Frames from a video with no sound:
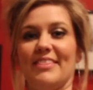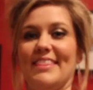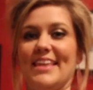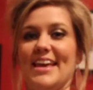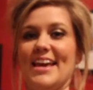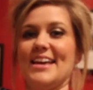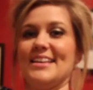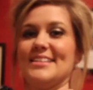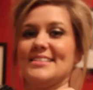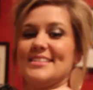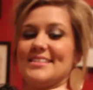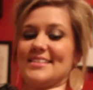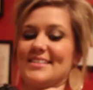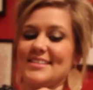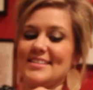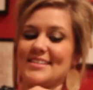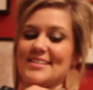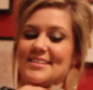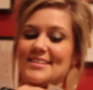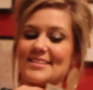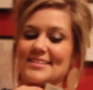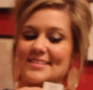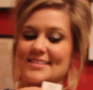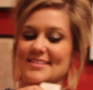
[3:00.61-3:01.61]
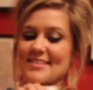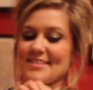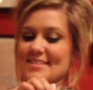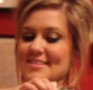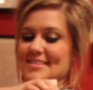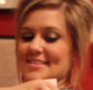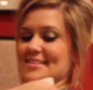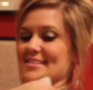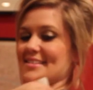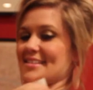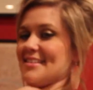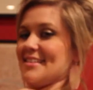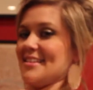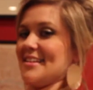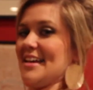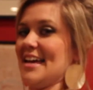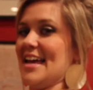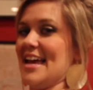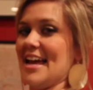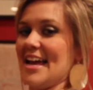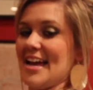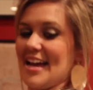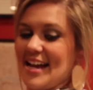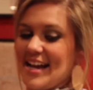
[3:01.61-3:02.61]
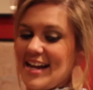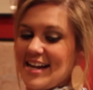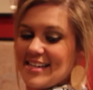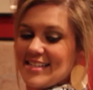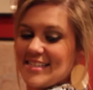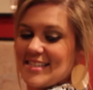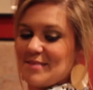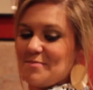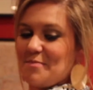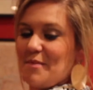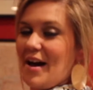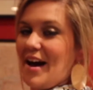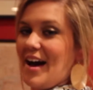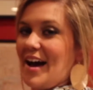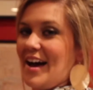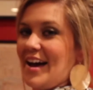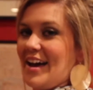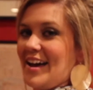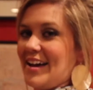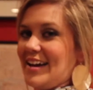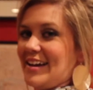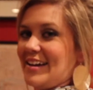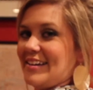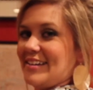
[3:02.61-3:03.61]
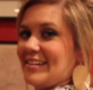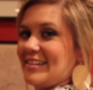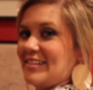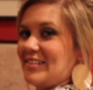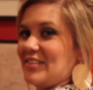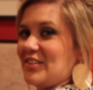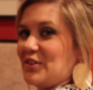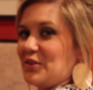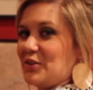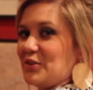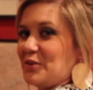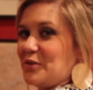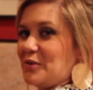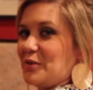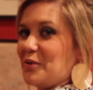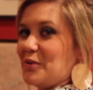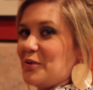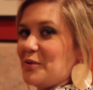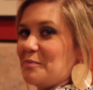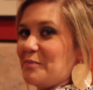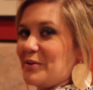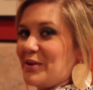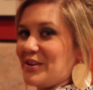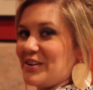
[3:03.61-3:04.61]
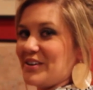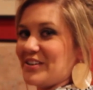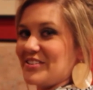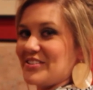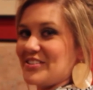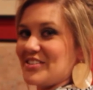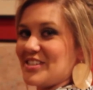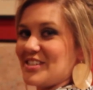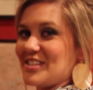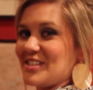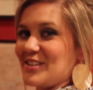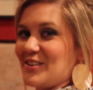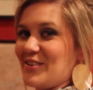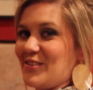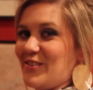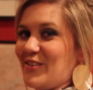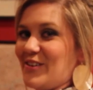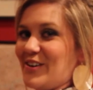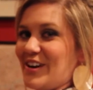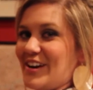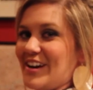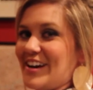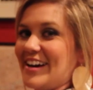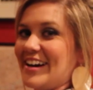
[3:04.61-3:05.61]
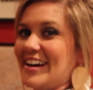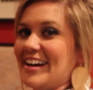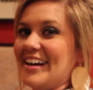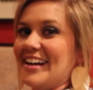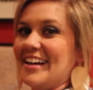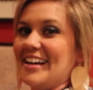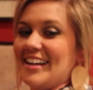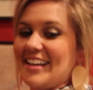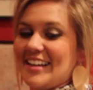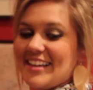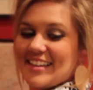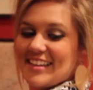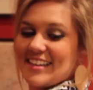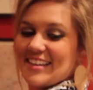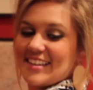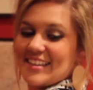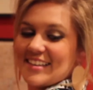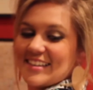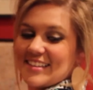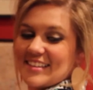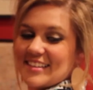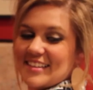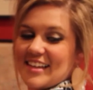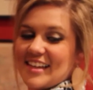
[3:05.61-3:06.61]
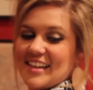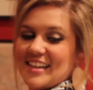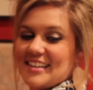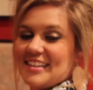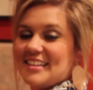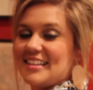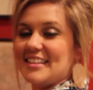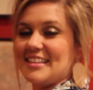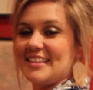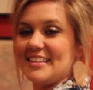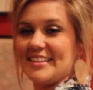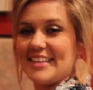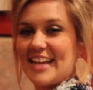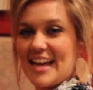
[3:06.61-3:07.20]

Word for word: This is my new purse, or so much fun.